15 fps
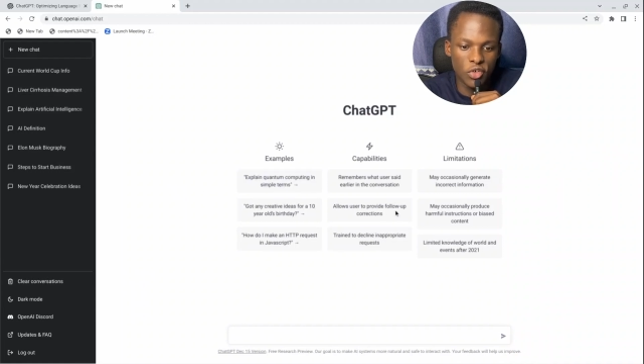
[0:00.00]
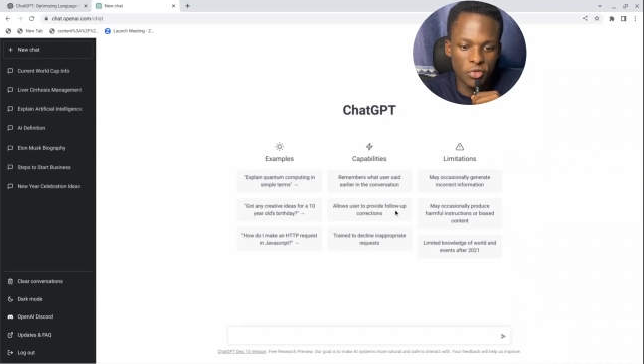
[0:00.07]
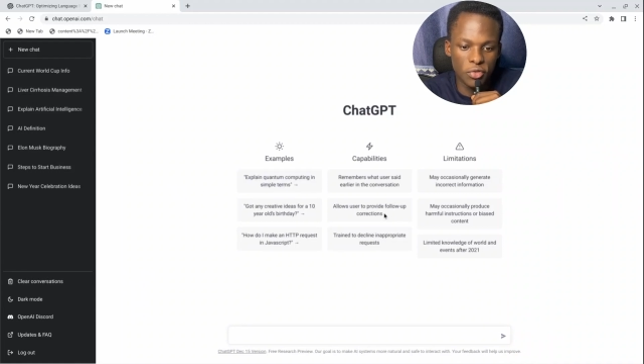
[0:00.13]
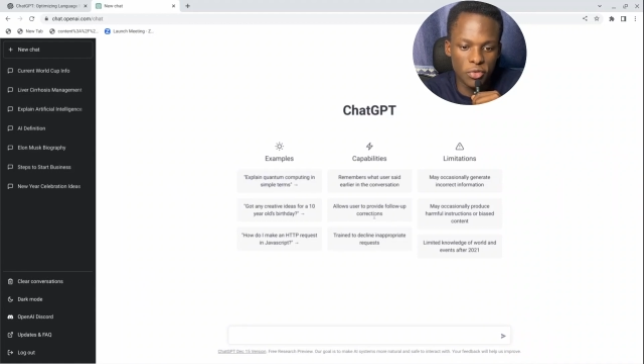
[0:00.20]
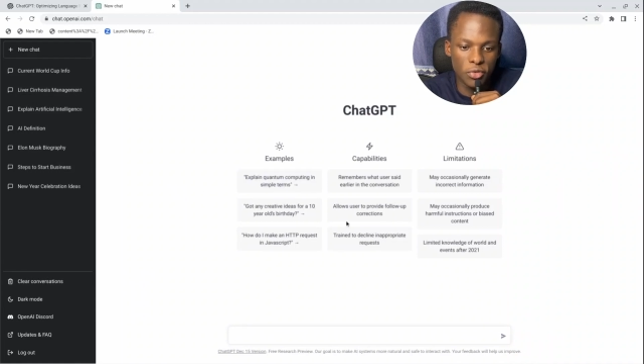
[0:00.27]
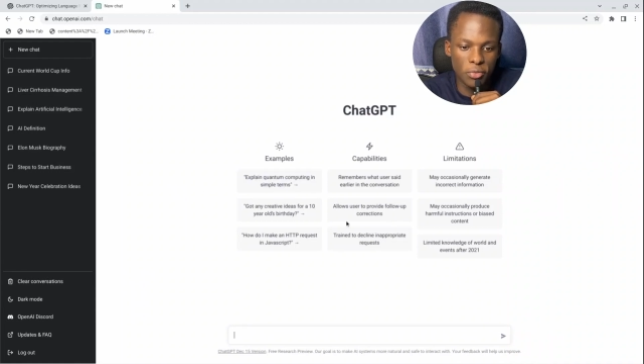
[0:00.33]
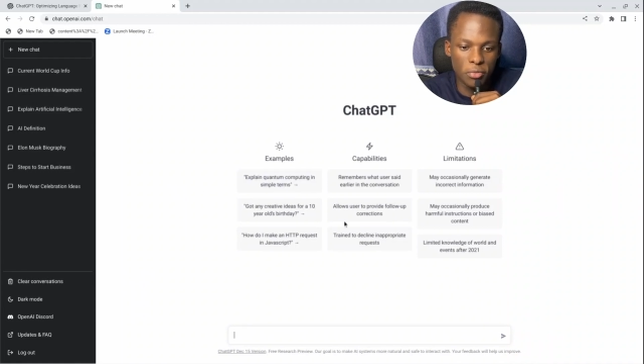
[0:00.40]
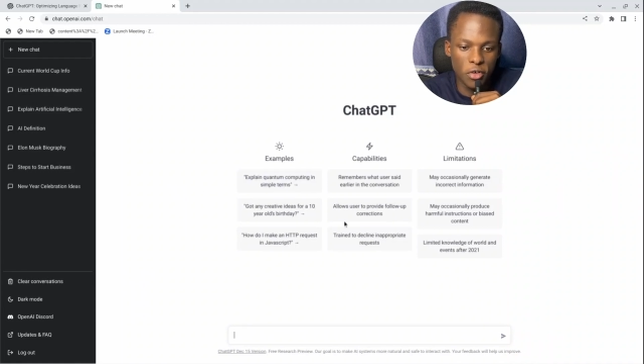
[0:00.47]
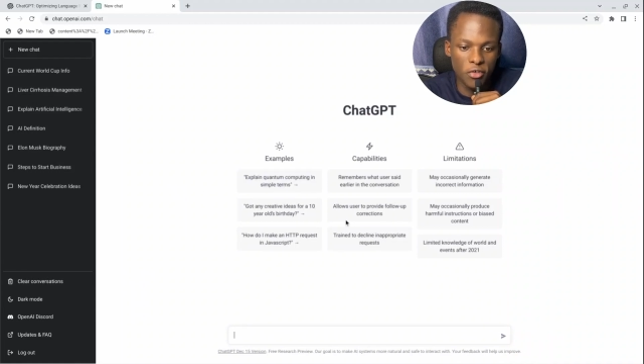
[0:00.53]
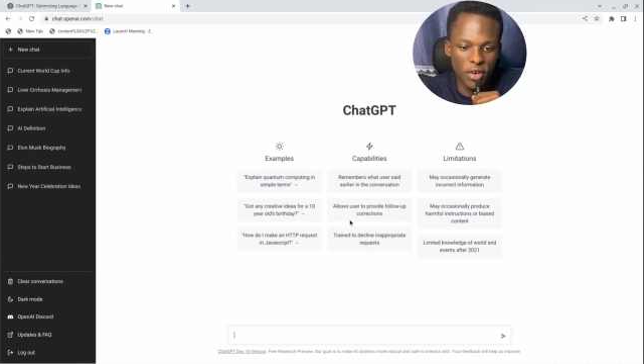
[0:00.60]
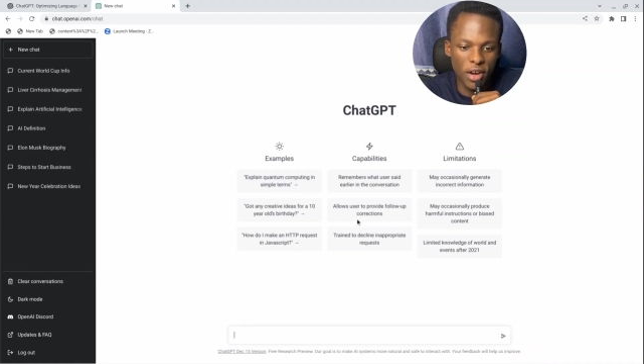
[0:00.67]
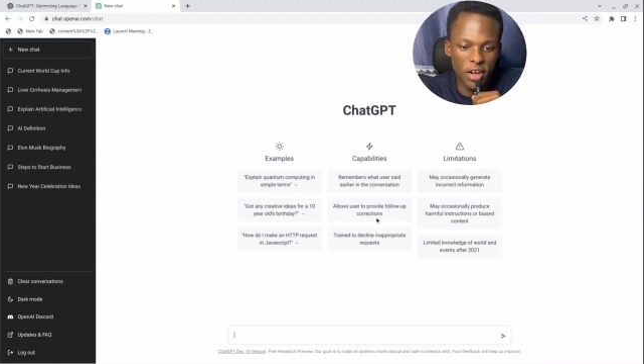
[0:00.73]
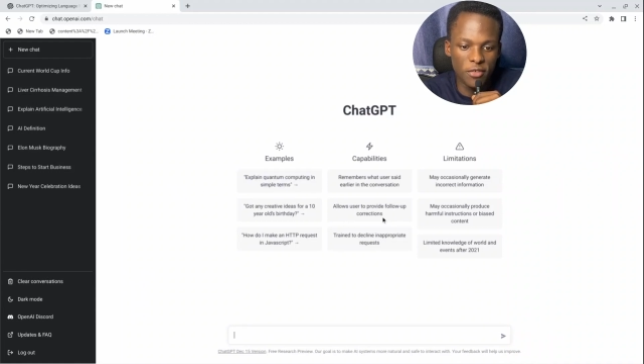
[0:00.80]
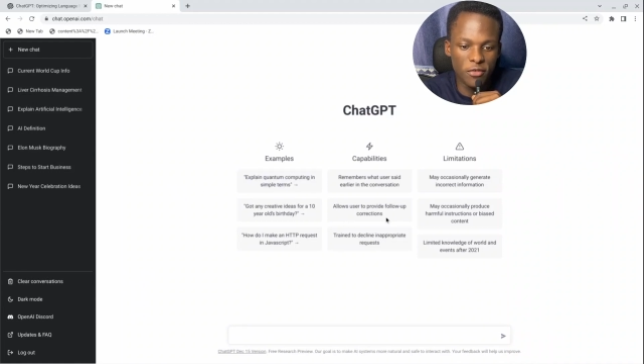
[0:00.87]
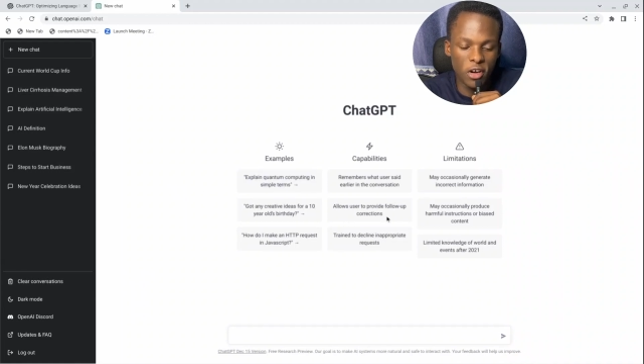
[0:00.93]
to
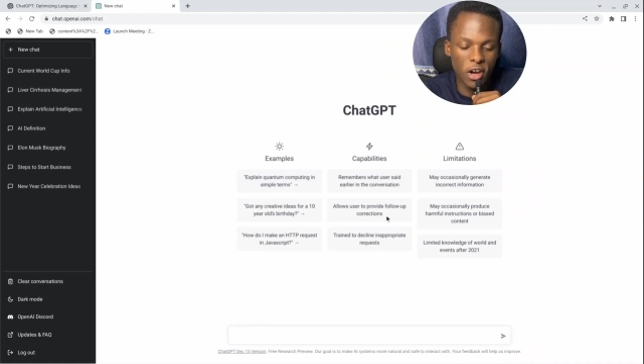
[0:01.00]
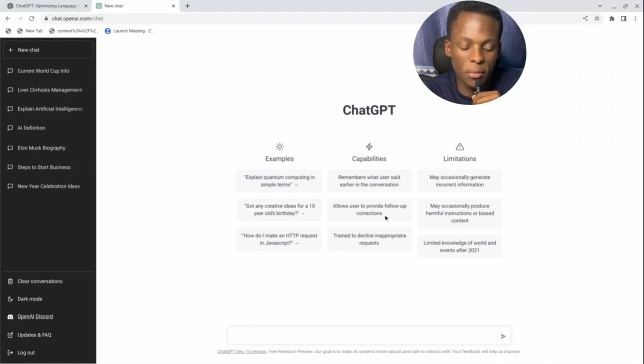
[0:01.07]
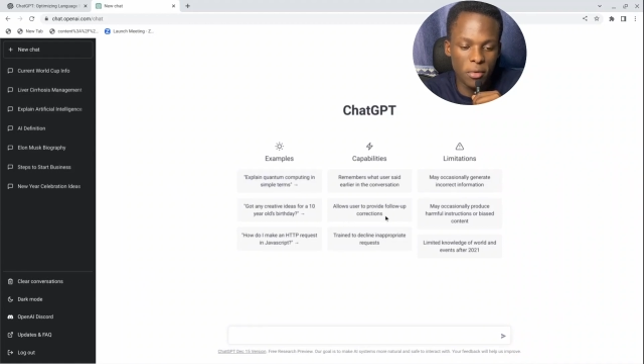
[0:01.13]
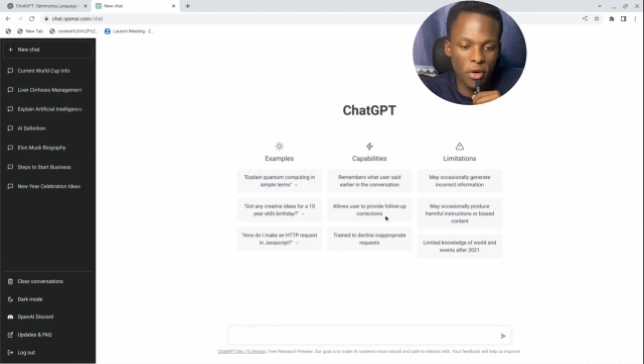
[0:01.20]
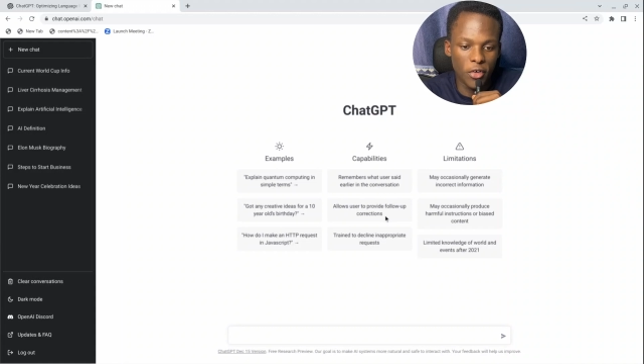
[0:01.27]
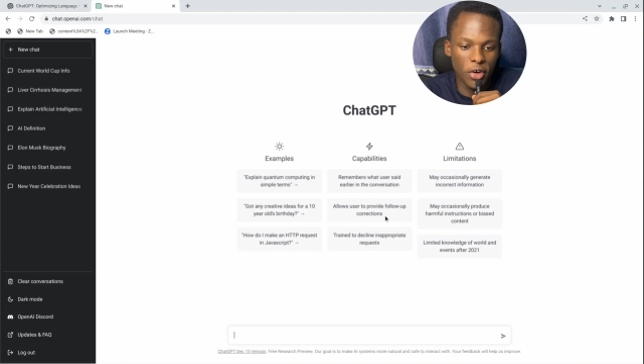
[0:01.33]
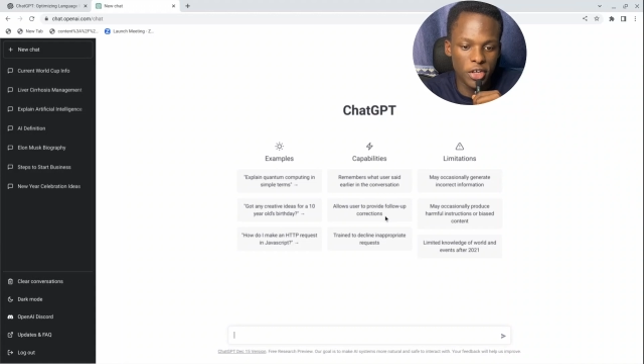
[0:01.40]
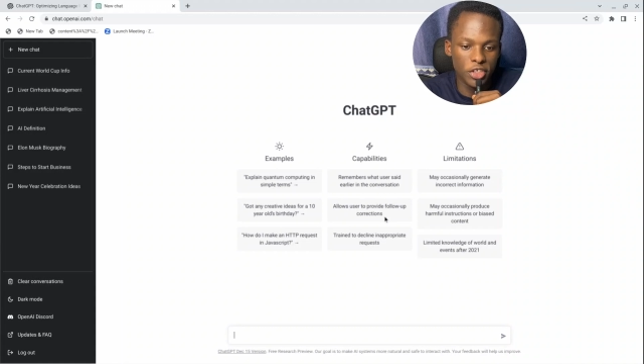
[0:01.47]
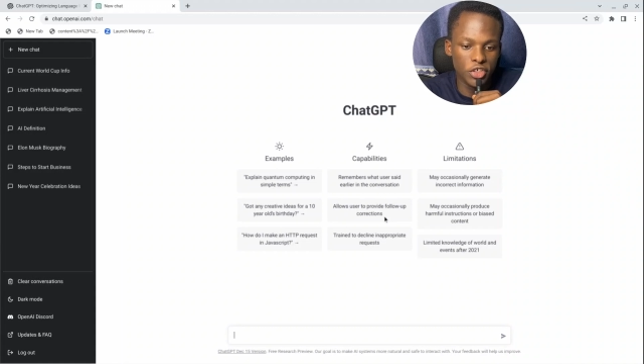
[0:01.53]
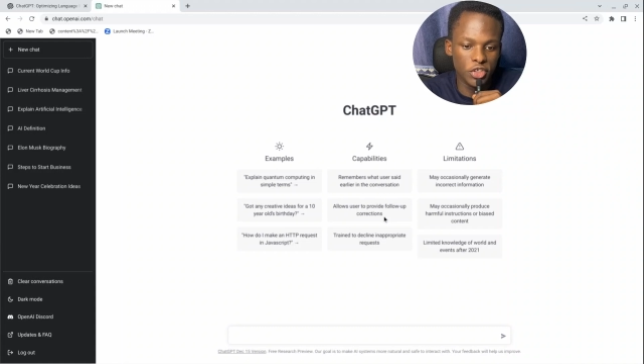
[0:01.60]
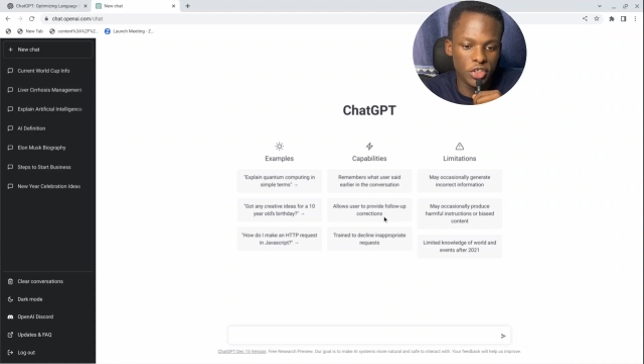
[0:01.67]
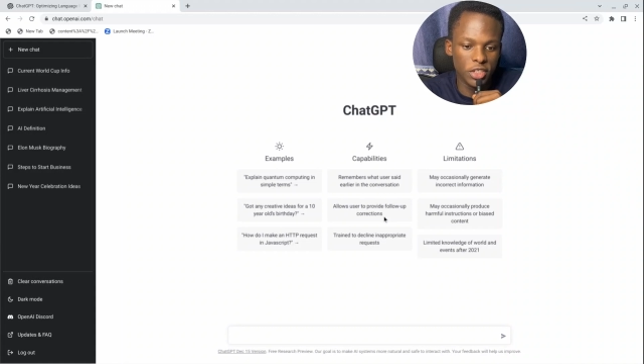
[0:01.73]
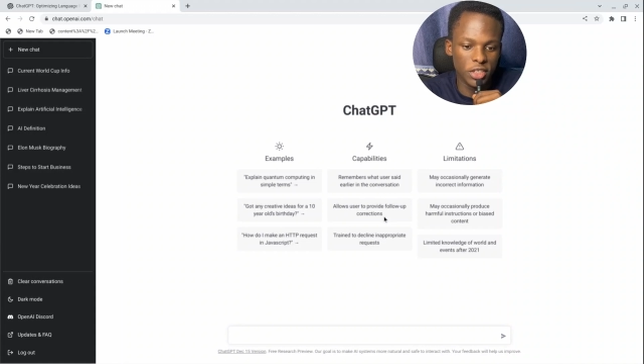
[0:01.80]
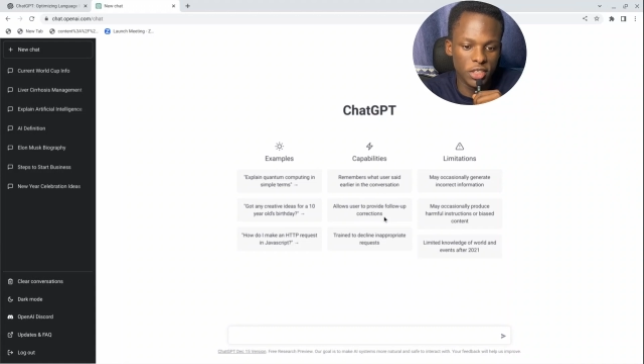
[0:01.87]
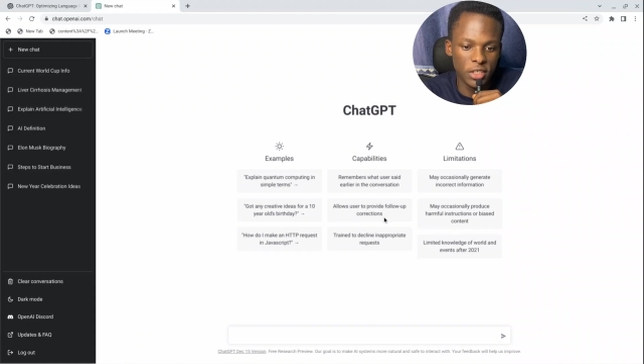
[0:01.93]
provide follow-up
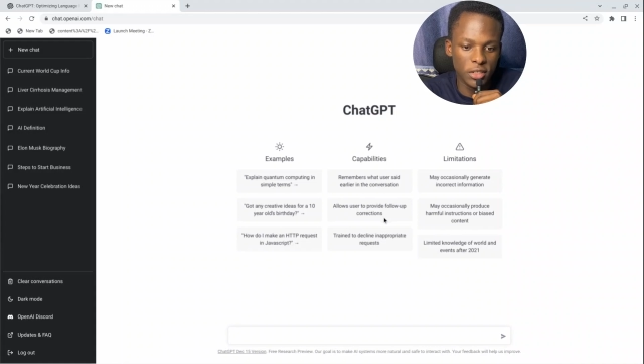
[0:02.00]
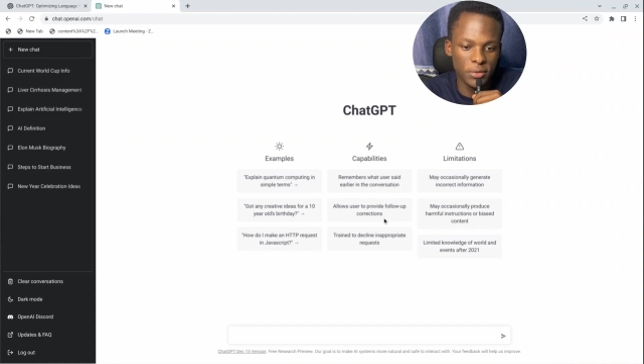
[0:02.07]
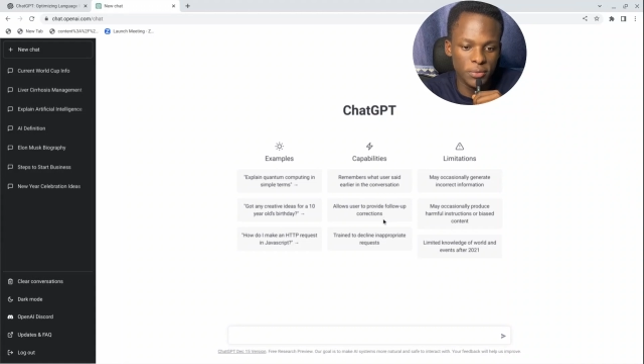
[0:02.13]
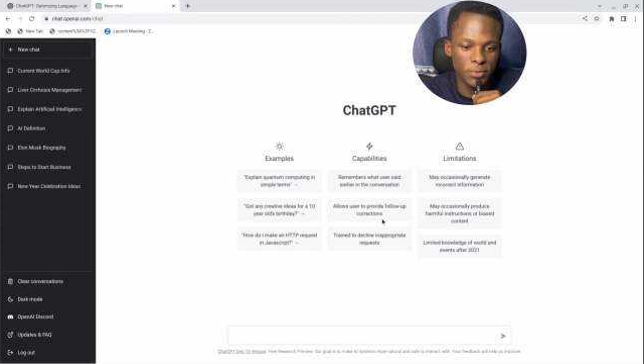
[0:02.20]
corrections